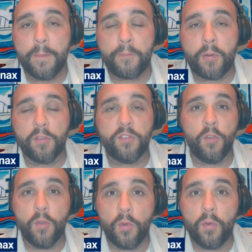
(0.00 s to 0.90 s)

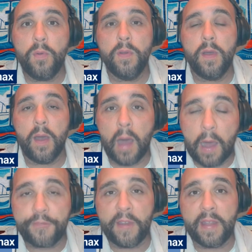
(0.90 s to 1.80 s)
Purdue
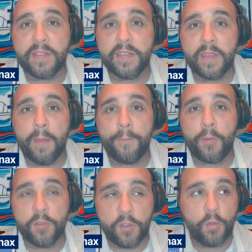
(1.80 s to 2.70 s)
offense and
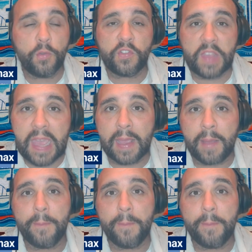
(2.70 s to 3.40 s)
Purdue scheme